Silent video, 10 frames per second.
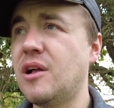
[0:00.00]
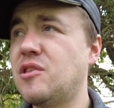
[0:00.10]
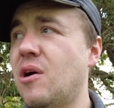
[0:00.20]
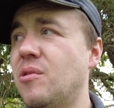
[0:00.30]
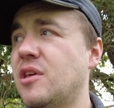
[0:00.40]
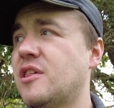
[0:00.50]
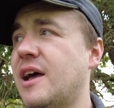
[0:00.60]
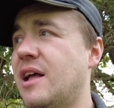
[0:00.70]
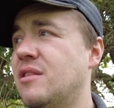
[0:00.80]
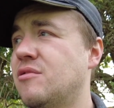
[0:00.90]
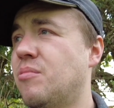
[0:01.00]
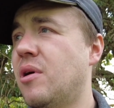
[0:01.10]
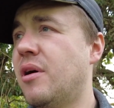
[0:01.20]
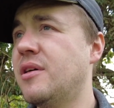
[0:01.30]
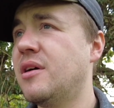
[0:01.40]
I don't understand
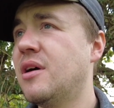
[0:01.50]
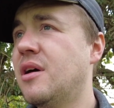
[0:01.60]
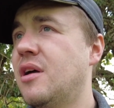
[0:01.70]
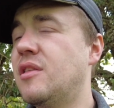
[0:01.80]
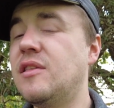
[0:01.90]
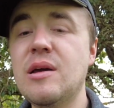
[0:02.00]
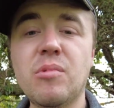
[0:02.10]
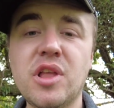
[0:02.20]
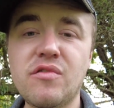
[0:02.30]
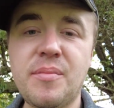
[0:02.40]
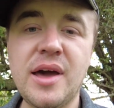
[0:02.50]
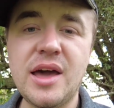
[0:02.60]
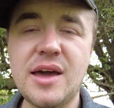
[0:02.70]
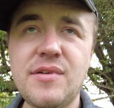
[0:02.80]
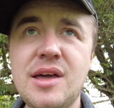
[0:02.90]
why they didn't want to
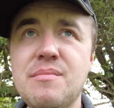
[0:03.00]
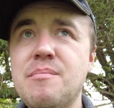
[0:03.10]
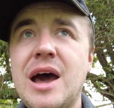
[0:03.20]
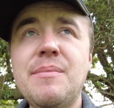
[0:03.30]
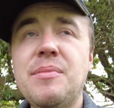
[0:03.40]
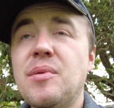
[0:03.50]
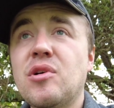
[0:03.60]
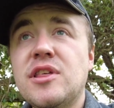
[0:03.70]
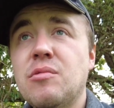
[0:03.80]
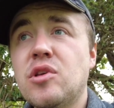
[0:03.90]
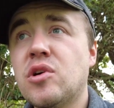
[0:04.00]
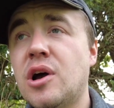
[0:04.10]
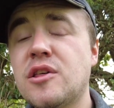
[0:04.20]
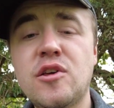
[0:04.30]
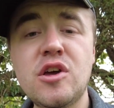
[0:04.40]
repair it. Maybe because it would have
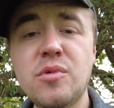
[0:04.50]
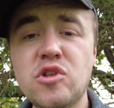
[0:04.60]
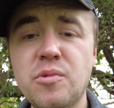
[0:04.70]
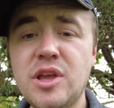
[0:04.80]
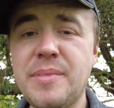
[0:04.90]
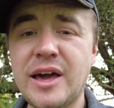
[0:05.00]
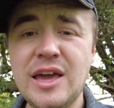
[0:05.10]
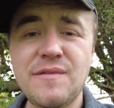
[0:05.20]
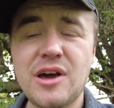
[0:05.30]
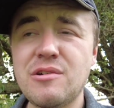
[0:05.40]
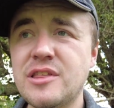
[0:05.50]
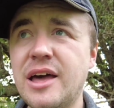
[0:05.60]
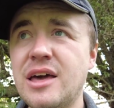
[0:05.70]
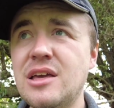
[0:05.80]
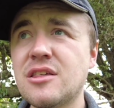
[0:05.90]
cost too much money back in those
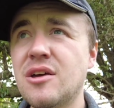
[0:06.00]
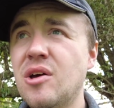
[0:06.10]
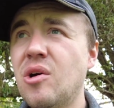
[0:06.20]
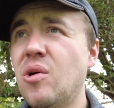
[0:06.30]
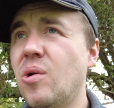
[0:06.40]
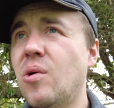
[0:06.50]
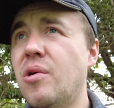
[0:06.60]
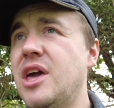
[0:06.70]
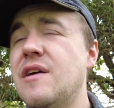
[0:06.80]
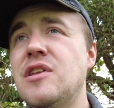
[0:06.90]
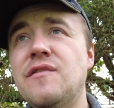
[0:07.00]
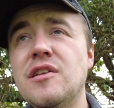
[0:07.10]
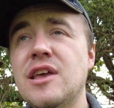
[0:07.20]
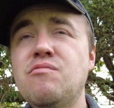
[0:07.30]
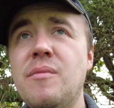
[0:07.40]
days, or even if
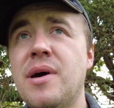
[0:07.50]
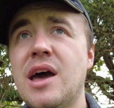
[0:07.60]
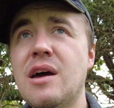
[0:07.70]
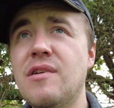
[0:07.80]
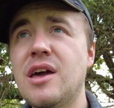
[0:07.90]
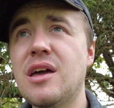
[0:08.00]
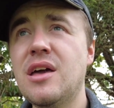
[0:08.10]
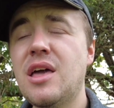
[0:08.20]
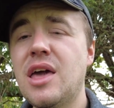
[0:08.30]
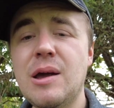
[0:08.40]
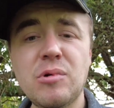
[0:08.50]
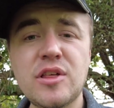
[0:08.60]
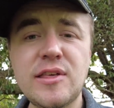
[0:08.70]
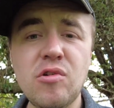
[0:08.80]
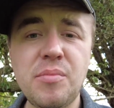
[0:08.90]
they did repair it, it would
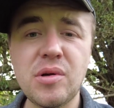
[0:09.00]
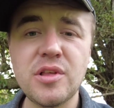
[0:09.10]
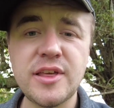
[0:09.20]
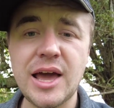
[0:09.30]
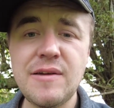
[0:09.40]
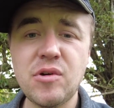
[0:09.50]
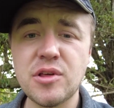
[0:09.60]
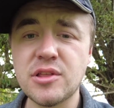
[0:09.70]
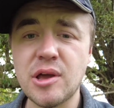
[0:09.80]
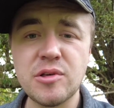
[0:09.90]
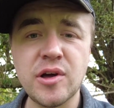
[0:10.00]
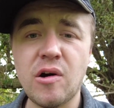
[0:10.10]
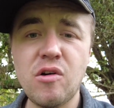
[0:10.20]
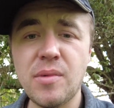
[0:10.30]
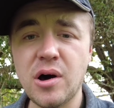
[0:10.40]
still be unsafe because of those
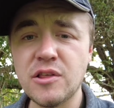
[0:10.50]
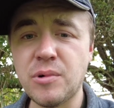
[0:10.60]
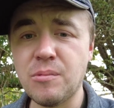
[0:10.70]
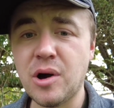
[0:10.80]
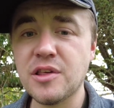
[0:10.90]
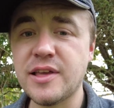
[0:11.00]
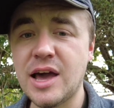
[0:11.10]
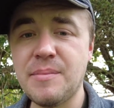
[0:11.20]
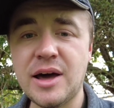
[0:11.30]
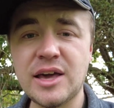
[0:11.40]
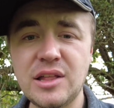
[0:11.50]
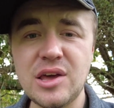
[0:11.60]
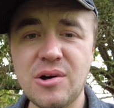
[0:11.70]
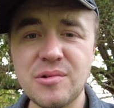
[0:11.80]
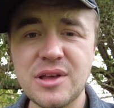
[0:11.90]
coal mines what was there back in the
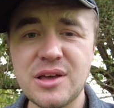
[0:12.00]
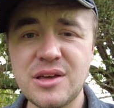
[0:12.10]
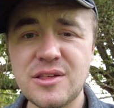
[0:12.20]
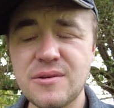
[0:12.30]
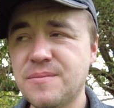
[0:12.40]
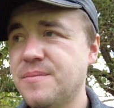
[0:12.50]
old days.